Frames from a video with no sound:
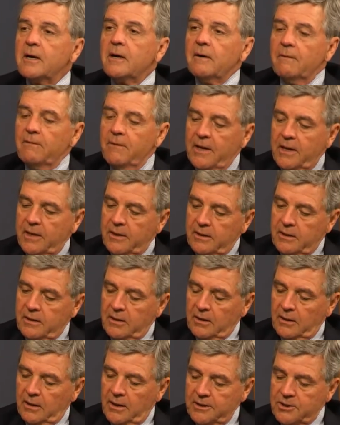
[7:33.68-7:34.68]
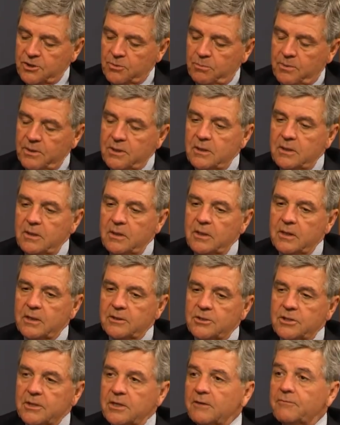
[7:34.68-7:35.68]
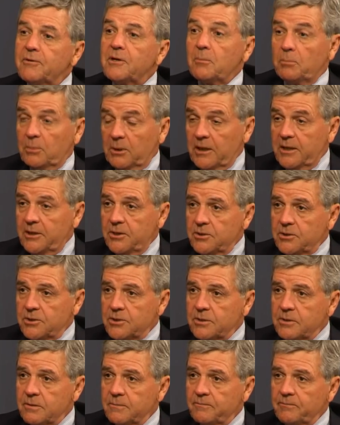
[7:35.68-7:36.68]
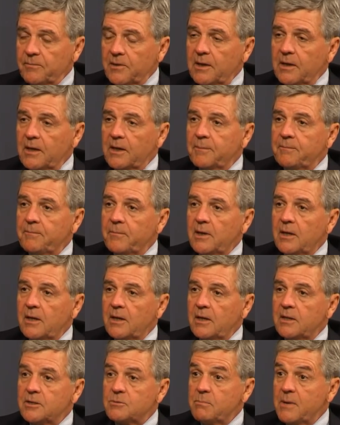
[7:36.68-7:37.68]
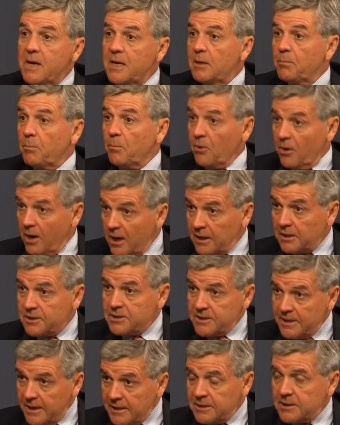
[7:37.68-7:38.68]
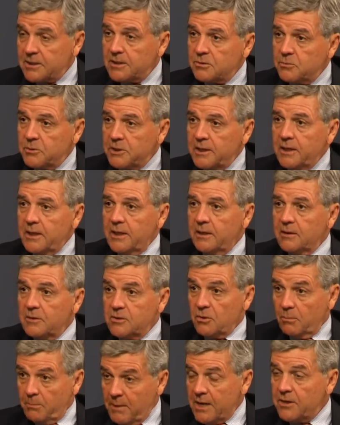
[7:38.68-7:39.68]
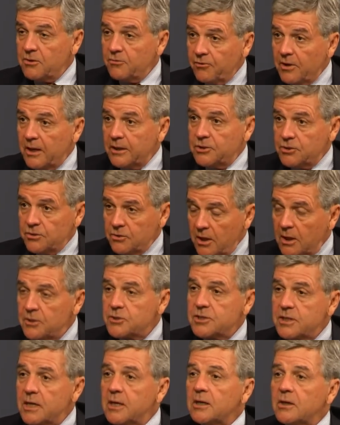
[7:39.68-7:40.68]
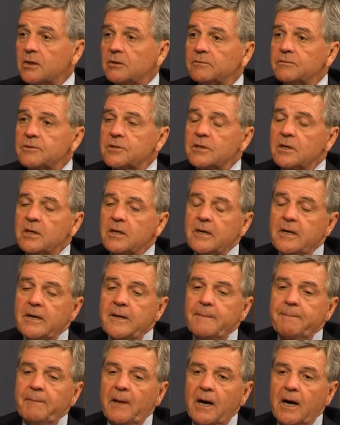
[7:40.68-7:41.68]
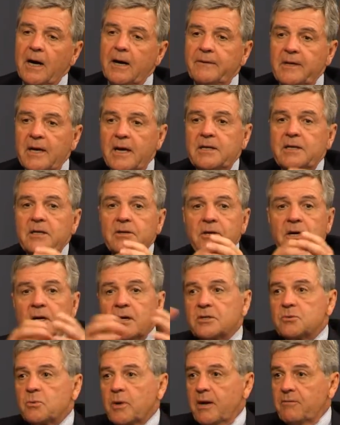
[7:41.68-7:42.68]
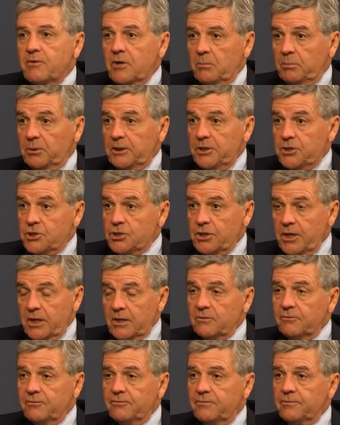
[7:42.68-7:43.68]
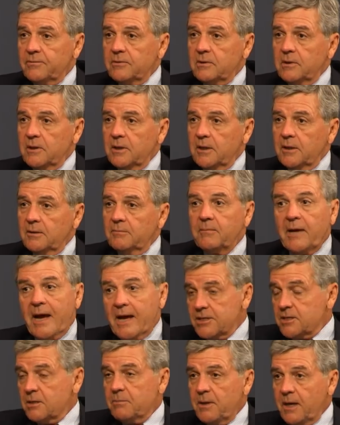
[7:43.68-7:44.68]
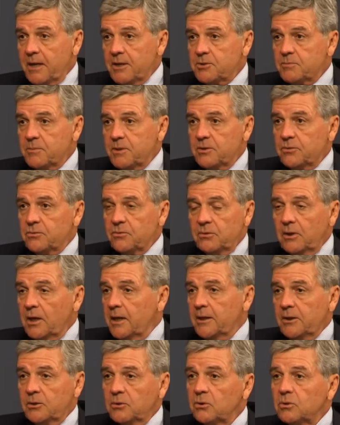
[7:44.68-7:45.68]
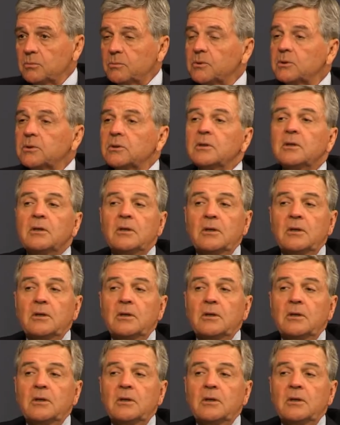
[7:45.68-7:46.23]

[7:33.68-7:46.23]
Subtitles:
then let's be significant players in as many product sets as we can, so manufacture ourselves. And the idea there is we have a complete shelf, asset management through Lion Global,